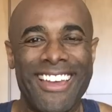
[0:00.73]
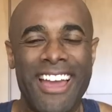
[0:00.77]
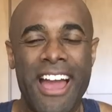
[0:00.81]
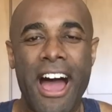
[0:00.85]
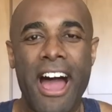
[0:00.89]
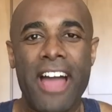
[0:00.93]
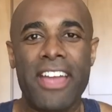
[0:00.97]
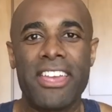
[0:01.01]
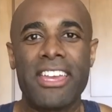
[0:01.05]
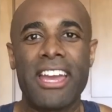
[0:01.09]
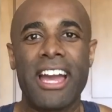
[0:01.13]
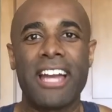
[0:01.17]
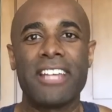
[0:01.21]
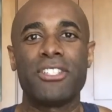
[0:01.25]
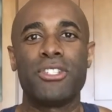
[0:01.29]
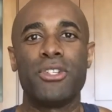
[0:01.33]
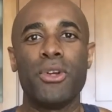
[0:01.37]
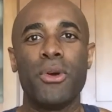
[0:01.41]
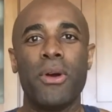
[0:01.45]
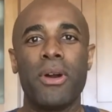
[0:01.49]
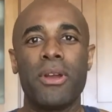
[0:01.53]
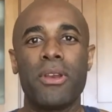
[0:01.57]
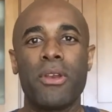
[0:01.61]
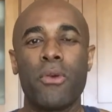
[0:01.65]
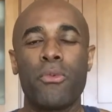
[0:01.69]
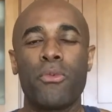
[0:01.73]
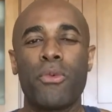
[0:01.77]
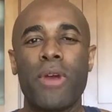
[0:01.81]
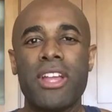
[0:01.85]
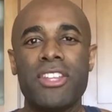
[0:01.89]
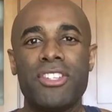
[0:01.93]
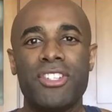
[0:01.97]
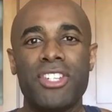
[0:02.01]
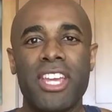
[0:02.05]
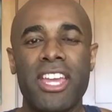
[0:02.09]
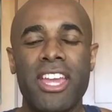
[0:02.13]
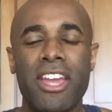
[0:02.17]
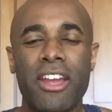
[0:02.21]
How you guys doing?
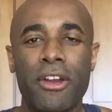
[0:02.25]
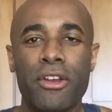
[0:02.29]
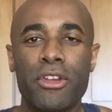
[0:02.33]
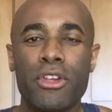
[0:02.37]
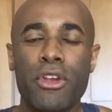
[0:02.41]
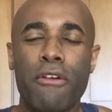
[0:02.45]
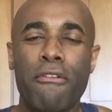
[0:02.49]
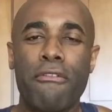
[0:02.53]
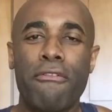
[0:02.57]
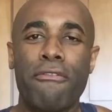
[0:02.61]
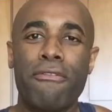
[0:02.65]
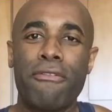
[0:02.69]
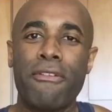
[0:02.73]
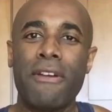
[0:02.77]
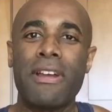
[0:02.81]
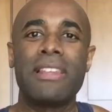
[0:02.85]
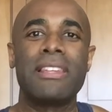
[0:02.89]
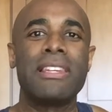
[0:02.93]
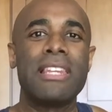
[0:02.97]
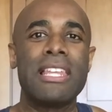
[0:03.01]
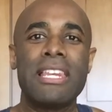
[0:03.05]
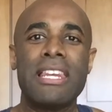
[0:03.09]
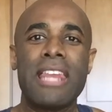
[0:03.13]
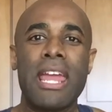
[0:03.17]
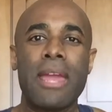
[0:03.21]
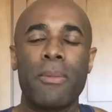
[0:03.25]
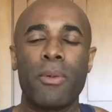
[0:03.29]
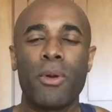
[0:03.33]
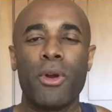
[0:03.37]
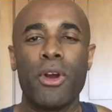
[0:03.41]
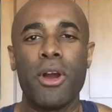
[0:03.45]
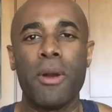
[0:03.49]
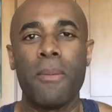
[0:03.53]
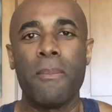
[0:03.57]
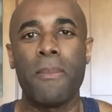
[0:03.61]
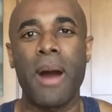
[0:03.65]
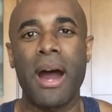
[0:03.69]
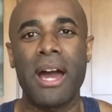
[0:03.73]
Reggie here, your friendly
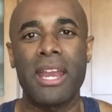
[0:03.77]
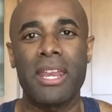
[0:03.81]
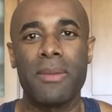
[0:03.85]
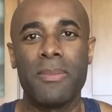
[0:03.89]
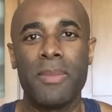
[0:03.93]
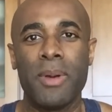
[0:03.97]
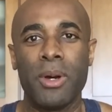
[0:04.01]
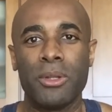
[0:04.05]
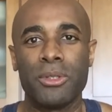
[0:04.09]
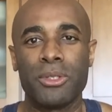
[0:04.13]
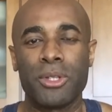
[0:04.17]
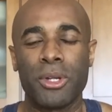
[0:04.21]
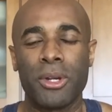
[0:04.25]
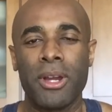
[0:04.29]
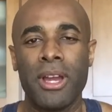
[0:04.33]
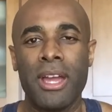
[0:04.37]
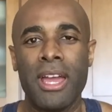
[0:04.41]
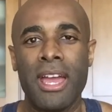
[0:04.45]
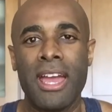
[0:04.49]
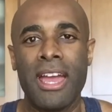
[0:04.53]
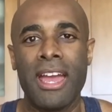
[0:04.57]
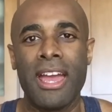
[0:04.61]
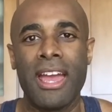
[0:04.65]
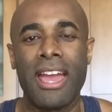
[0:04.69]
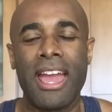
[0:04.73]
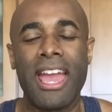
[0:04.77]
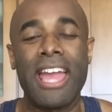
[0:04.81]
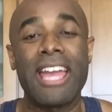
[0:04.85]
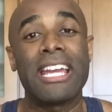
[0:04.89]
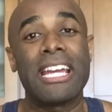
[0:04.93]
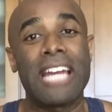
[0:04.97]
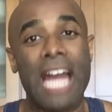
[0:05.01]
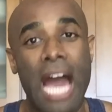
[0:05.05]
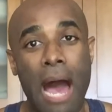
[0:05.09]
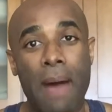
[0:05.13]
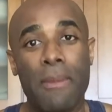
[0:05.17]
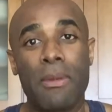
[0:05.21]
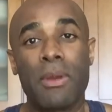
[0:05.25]
neighborhood bodybuilder and
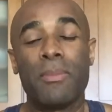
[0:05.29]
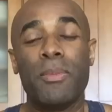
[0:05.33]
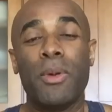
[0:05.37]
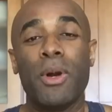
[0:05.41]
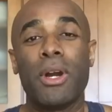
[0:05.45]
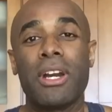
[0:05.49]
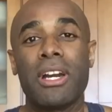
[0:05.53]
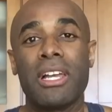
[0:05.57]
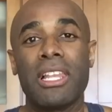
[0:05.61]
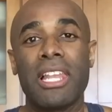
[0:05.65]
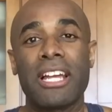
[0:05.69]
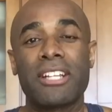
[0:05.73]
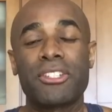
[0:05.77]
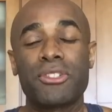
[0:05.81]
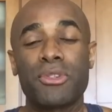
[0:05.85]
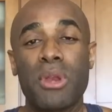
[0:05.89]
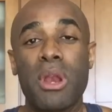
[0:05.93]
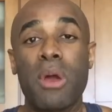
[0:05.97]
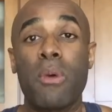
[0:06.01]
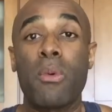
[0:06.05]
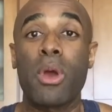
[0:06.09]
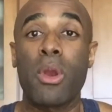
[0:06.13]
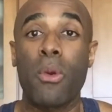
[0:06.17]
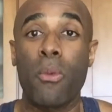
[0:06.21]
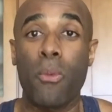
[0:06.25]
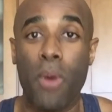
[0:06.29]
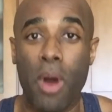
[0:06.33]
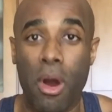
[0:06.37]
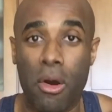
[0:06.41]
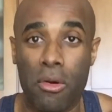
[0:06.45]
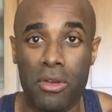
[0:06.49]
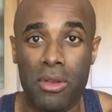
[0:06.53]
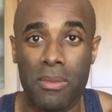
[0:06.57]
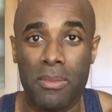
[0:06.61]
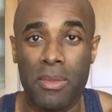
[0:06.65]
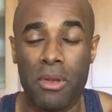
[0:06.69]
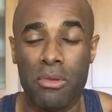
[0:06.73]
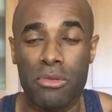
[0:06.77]
comic book collector, and I want to
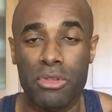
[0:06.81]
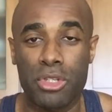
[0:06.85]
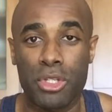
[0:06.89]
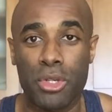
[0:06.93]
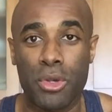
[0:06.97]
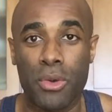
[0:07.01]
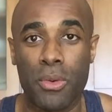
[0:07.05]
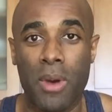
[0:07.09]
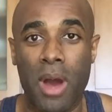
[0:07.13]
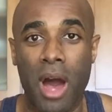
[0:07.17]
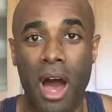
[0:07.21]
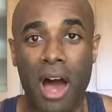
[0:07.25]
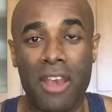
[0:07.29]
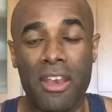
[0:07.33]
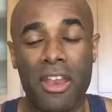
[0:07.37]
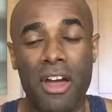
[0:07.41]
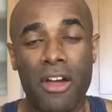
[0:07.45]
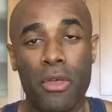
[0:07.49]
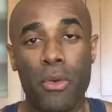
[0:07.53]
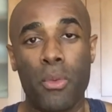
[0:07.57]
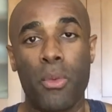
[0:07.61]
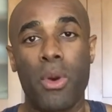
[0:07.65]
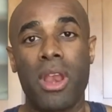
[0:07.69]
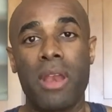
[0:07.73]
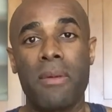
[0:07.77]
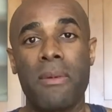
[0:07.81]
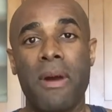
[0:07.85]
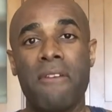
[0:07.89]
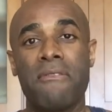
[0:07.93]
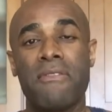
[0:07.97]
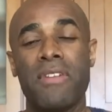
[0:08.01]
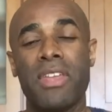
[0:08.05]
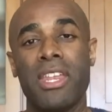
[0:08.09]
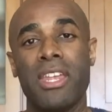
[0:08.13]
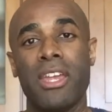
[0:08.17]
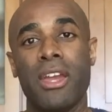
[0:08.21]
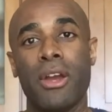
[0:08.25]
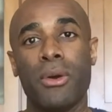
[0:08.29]
welcome you to another one of my
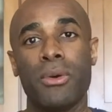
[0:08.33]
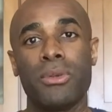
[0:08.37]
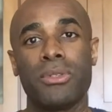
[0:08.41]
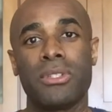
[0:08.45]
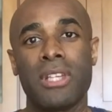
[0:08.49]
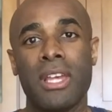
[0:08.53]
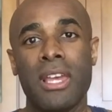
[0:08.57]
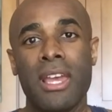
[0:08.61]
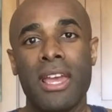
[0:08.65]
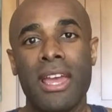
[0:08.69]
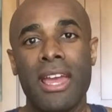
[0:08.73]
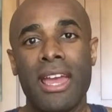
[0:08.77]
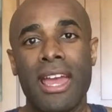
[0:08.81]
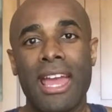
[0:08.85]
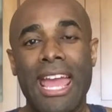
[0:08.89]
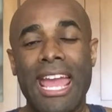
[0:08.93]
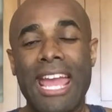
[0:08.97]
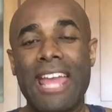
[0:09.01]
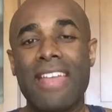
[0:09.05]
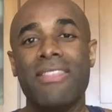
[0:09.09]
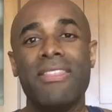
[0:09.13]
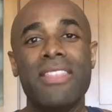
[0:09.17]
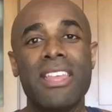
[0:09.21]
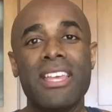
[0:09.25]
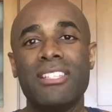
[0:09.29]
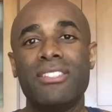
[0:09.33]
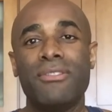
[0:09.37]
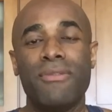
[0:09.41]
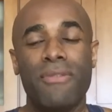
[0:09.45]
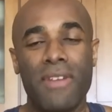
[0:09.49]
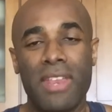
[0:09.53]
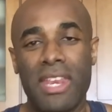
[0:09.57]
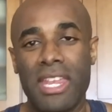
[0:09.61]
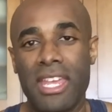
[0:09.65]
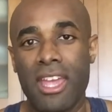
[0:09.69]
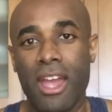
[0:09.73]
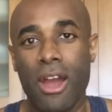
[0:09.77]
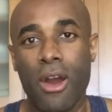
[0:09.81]
videos. In this
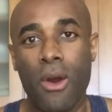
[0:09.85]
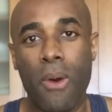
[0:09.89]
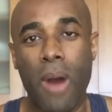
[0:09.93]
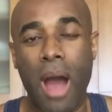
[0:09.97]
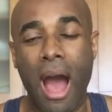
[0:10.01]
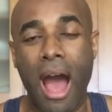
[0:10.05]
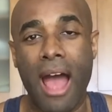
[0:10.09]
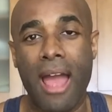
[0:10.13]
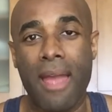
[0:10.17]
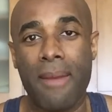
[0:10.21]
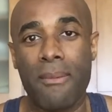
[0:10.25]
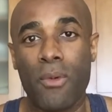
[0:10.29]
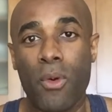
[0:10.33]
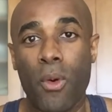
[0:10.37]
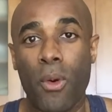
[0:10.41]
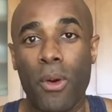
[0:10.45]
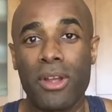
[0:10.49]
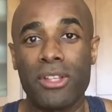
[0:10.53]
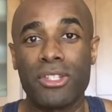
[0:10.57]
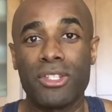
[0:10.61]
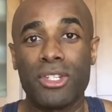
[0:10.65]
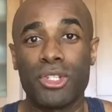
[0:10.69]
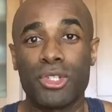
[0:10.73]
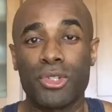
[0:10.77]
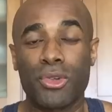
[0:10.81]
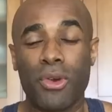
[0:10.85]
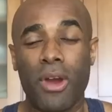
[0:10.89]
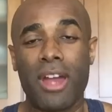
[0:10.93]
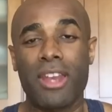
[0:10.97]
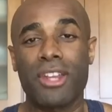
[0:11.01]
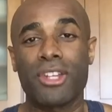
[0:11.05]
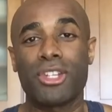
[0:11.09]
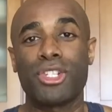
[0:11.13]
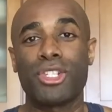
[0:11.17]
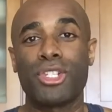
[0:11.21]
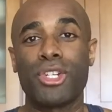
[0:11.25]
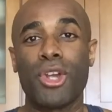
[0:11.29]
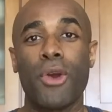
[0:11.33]
video, I am going to try
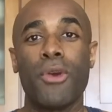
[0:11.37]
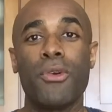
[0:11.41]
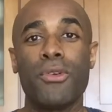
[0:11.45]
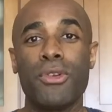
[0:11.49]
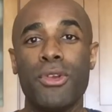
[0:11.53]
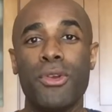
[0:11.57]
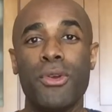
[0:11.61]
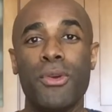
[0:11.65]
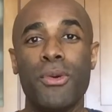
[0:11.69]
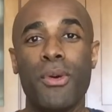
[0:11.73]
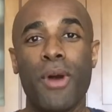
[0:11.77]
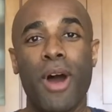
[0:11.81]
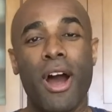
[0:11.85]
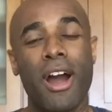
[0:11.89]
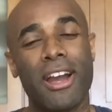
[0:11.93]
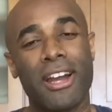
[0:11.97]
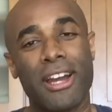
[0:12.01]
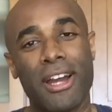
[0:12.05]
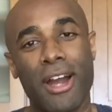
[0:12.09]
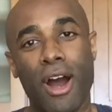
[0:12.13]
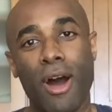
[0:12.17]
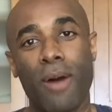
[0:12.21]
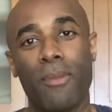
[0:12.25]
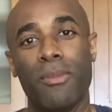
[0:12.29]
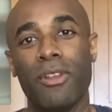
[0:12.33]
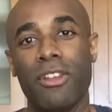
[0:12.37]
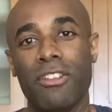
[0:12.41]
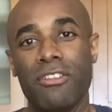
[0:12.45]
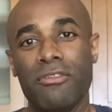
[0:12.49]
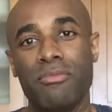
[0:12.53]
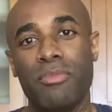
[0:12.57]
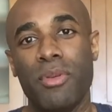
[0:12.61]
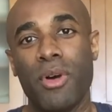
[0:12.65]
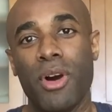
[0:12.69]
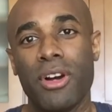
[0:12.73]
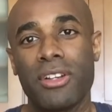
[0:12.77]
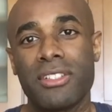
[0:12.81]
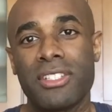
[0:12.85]
to show you a couple
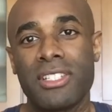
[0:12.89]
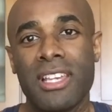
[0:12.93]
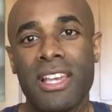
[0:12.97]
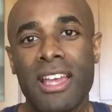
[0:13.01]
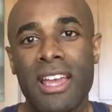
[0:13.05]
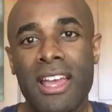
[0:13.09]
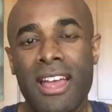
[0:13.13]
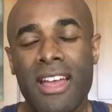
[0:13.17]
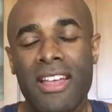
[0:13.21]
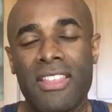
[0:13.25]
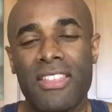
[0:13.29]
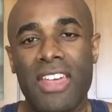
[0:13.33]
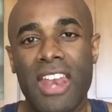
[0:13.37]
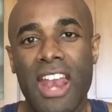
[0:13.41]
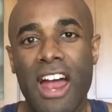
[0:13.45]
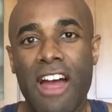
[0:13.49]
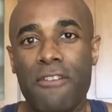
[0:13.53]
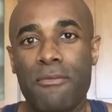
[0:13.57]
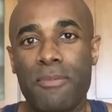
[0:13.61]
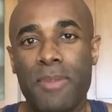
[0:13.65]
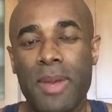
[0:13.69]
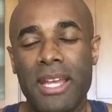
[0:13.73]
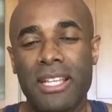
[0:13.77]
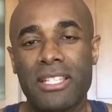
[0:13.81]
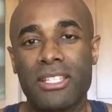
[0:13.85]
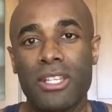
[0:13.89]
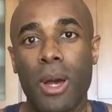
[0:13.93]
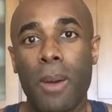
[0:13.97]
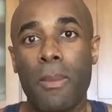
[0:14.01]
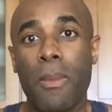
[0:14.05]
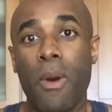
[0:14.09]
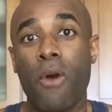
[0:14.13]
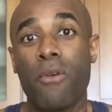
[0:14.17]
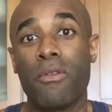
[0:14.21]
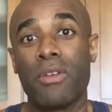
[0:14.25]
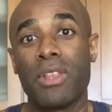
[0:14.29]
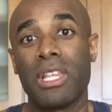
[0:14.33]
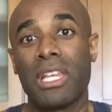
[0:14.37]
of books that I've picked up
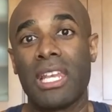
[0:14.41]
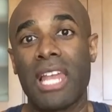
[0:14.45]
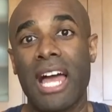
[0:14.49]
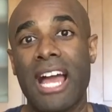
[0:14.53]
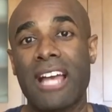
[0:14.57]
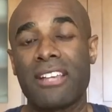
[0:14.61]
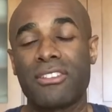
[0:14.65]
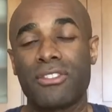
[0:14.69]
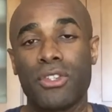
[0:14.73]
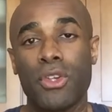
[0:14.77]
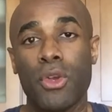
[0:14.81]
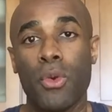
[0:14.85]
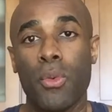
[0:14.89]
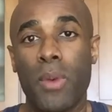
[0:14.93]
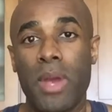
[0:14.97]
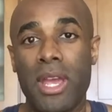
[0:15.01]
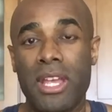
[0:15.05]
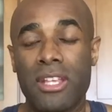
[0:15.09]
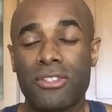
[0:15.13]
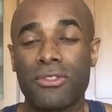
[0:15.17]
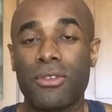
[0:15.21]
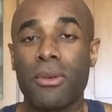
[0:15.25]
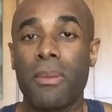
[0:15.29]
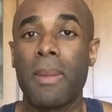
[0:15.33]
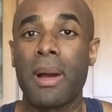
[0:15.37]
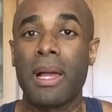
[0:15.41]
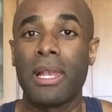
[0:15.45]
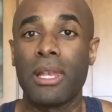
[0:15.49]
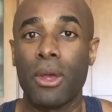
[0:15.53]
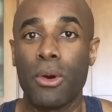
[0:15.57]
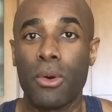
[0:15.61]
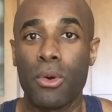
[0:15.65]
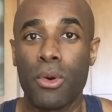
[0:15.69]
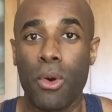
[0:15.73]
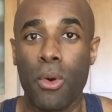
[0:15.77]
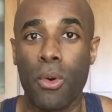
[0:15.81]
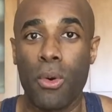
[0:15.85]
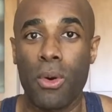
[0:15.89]
over the last few weeks from my
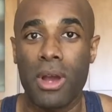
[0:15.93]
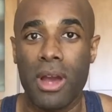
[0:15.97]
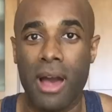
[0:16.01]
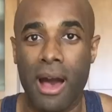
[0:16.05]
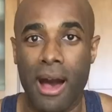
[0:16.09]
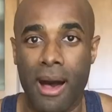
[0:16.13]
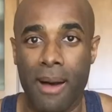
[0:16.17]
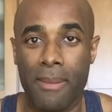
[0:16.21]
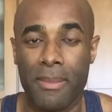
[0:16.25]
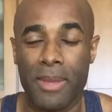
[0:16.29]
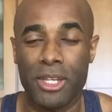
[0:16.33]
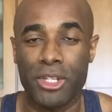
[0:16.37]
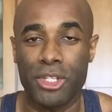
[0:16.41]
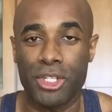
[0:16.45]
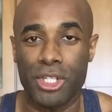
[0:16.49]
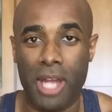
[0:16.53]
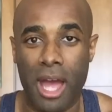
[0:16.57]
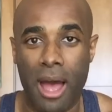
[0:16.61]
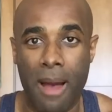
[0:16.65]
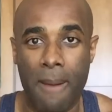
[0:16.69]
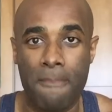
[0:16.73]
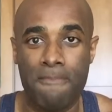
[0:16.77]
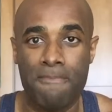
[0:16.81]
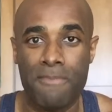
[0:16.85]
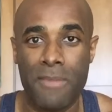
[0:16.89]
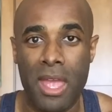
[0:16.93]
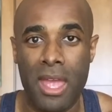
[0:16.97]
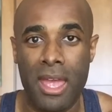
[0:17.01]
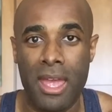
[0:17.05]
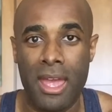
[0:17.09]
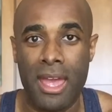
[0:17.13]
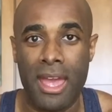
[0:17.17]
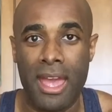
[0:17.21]
local comic shop.